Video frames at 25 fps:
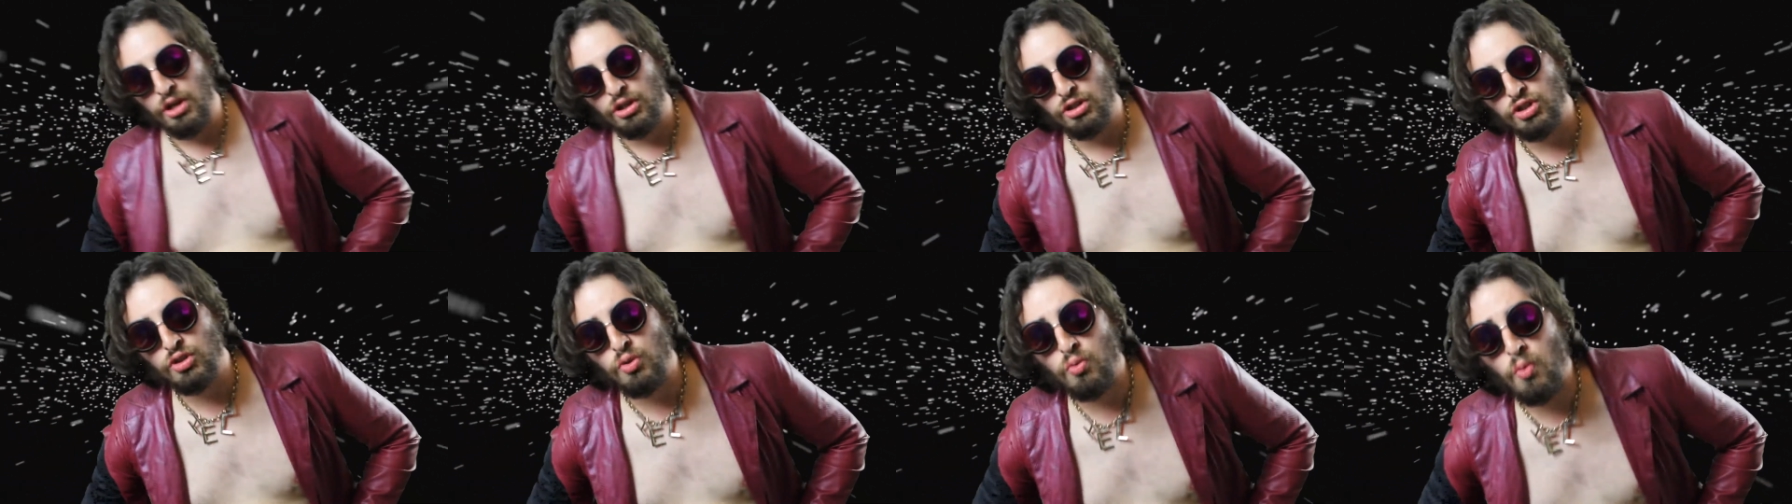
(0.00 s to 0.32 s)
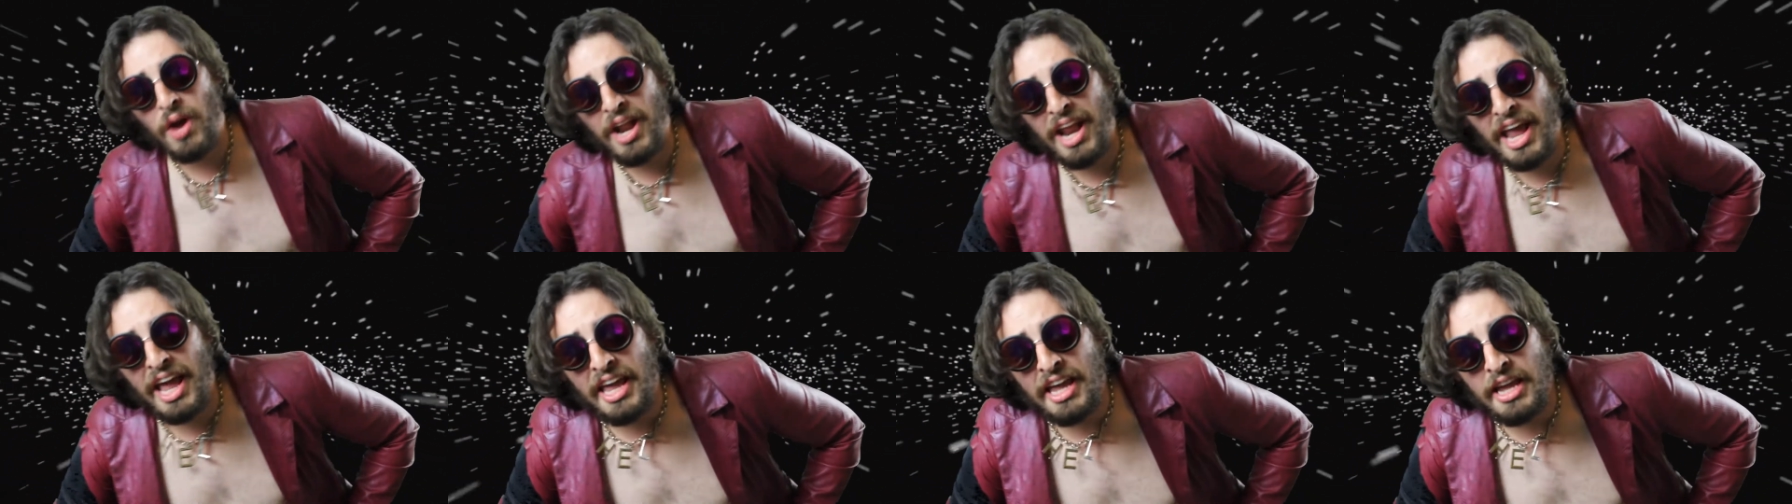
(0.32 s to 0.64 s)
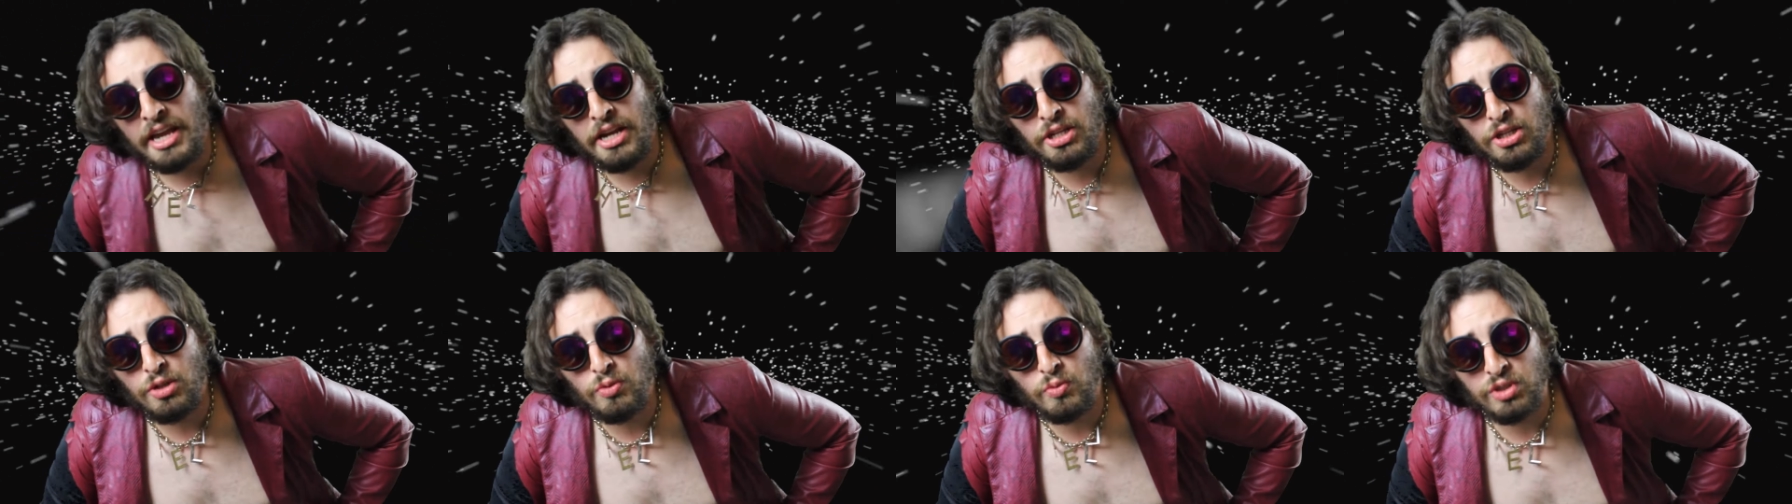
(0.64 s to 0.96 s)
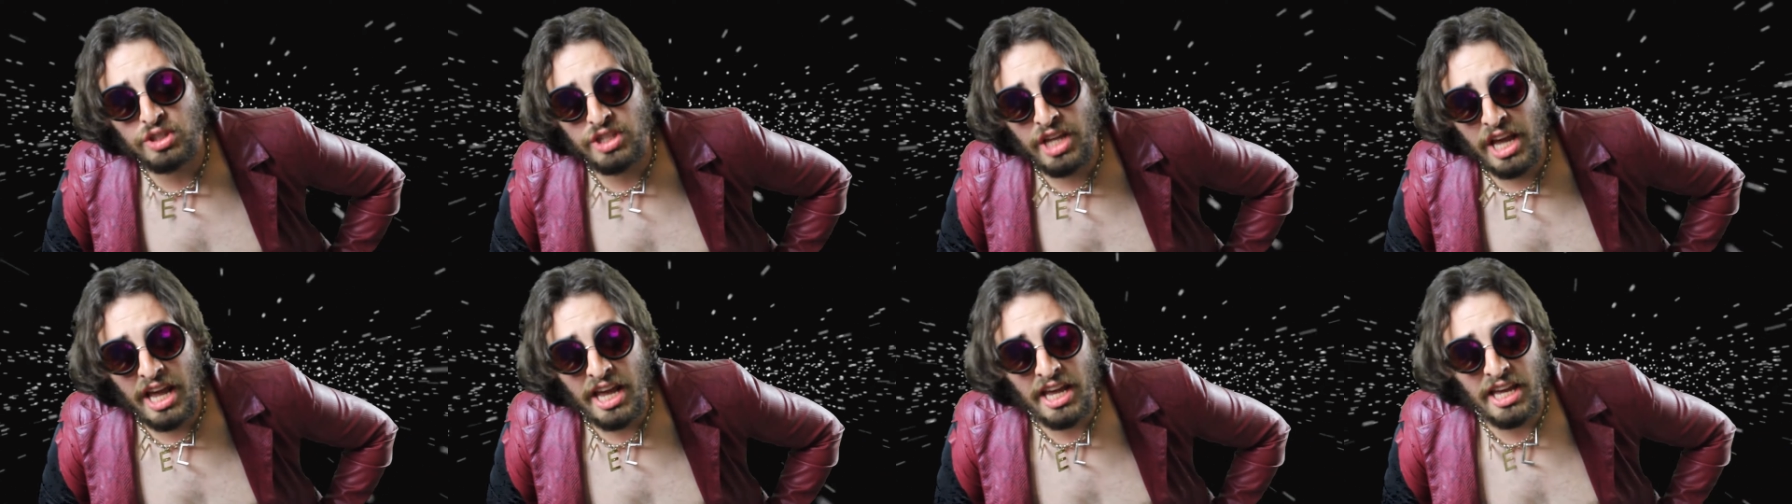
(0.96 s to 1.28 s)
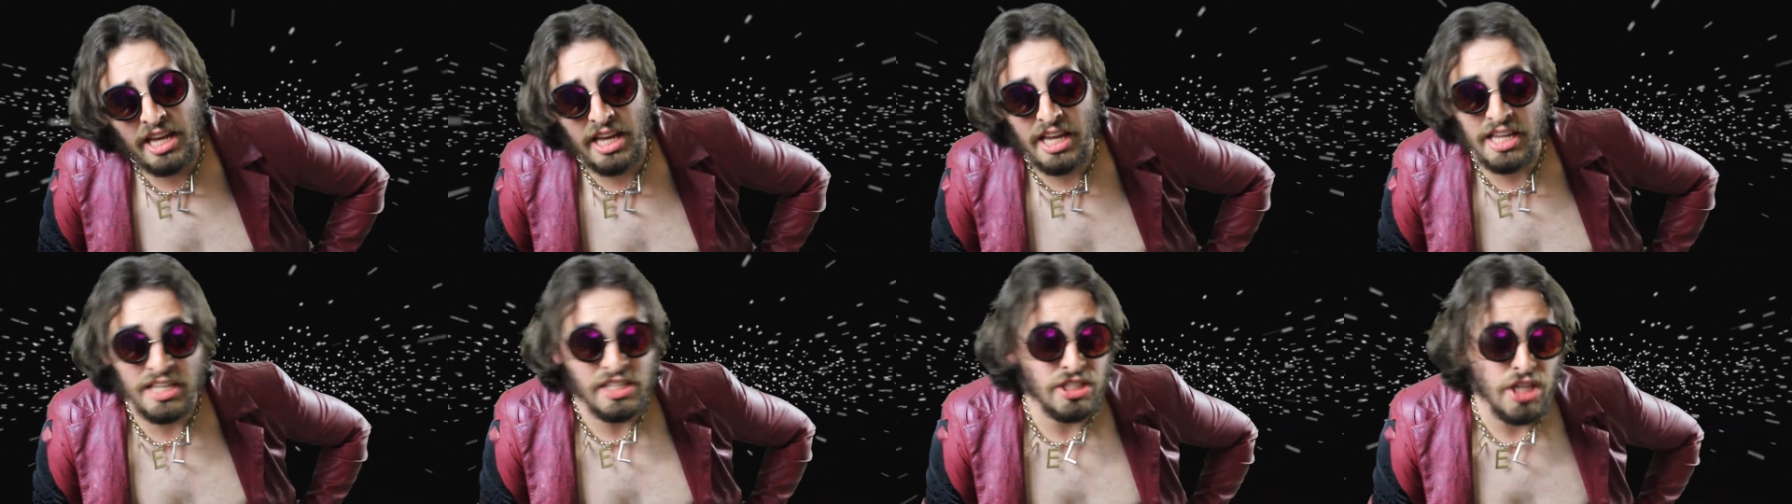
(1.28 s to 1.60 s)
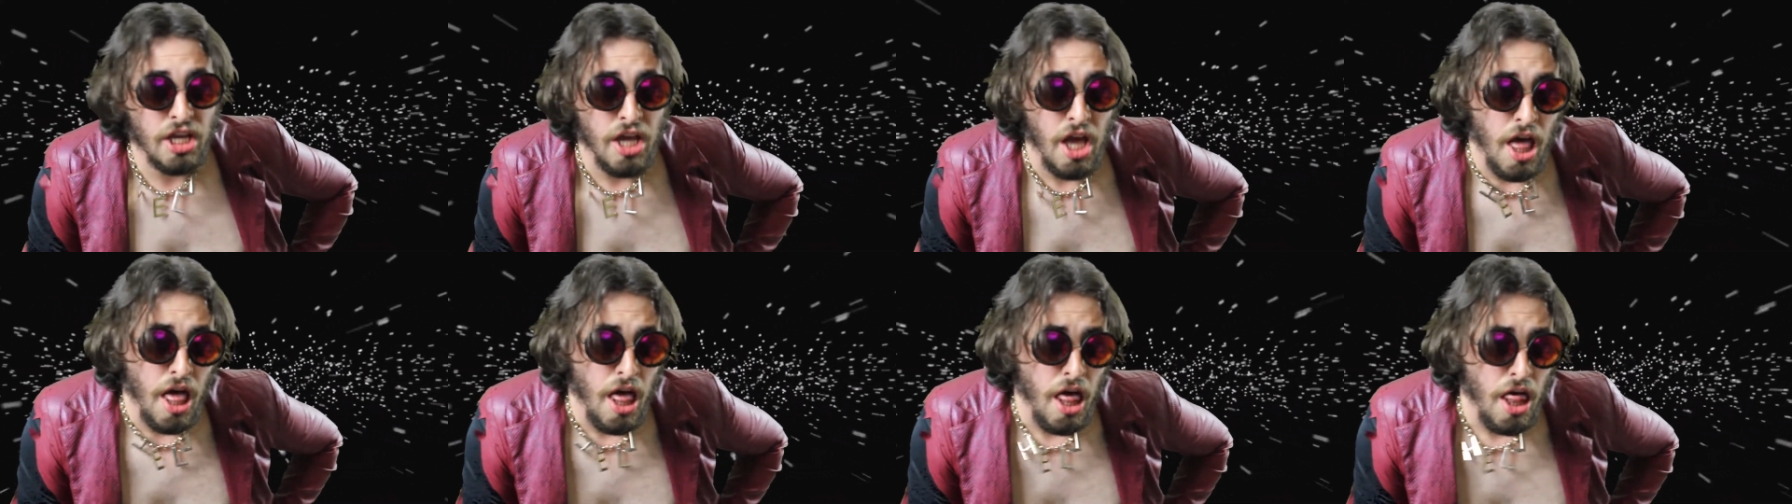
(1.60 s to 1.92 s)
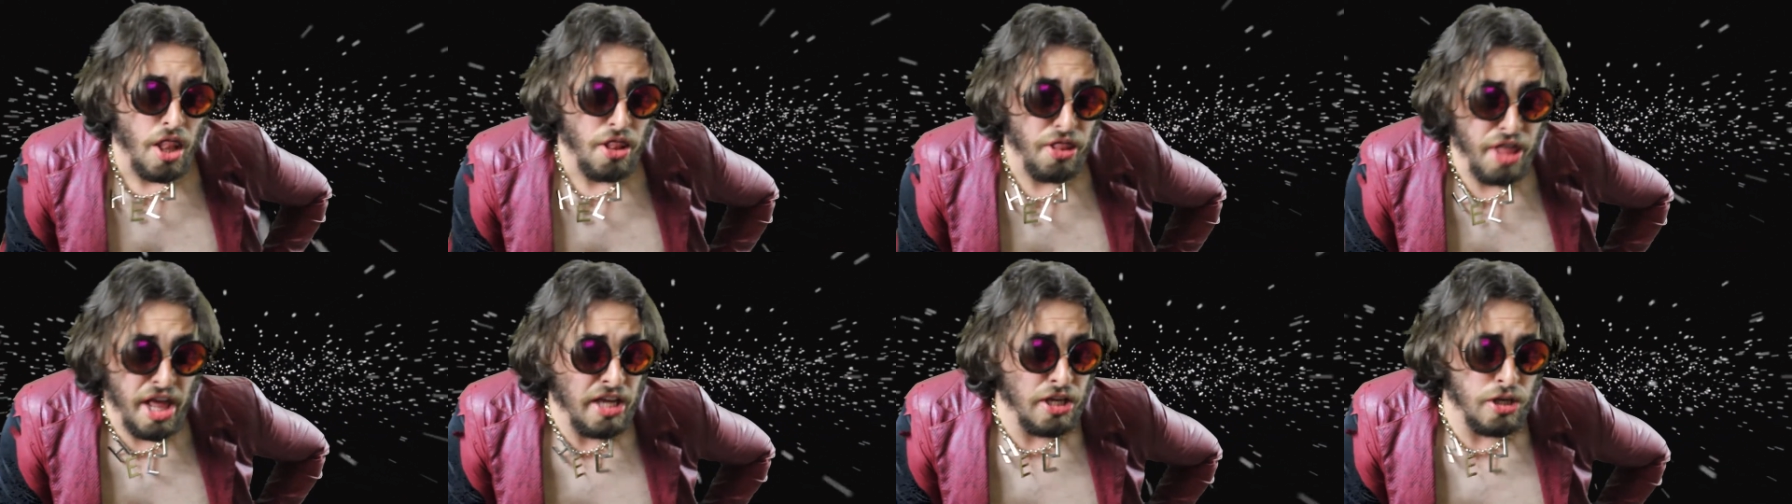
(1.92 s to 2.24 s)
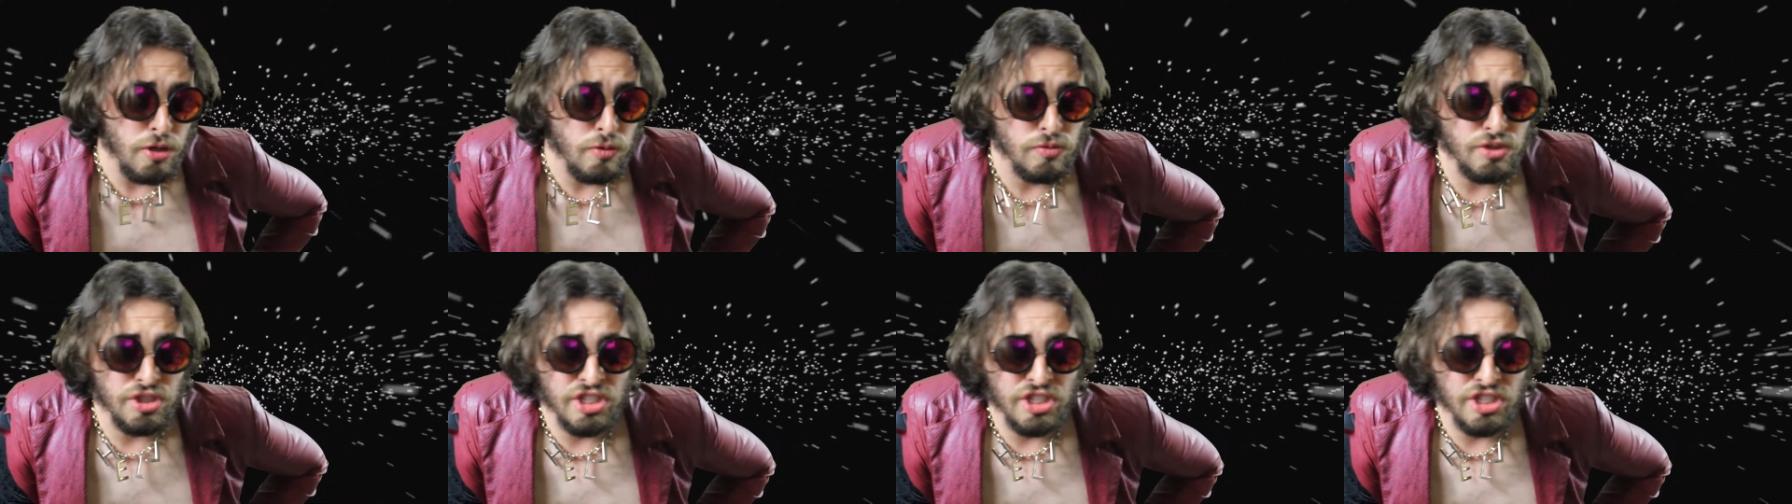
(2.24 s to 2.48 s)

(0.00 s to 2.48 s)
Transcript: So what I hear you saying is, thank you,